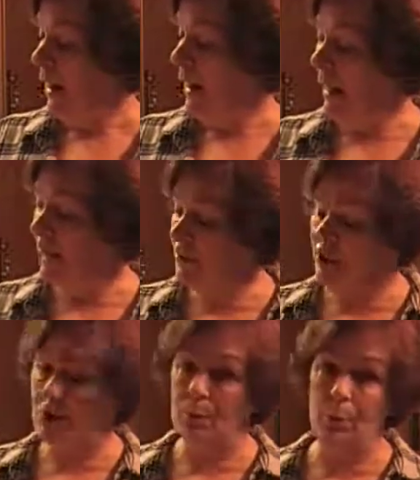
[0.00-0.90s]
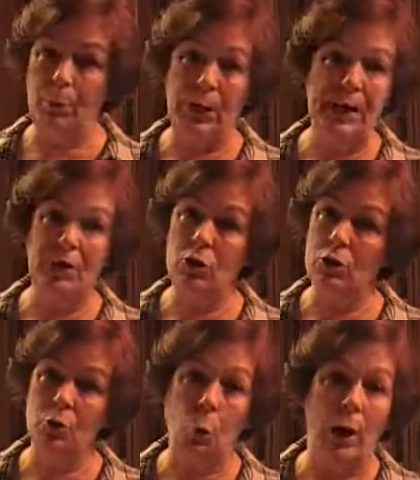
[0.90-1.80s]
add just plain
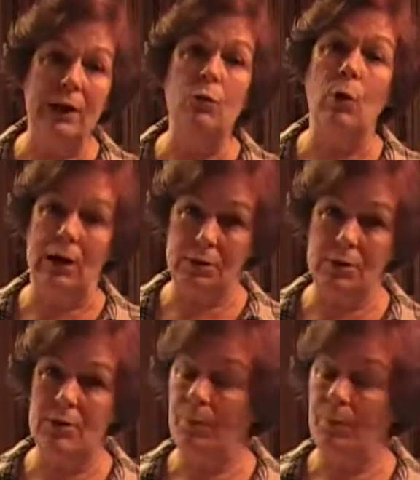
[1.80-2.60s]
cooked white rice.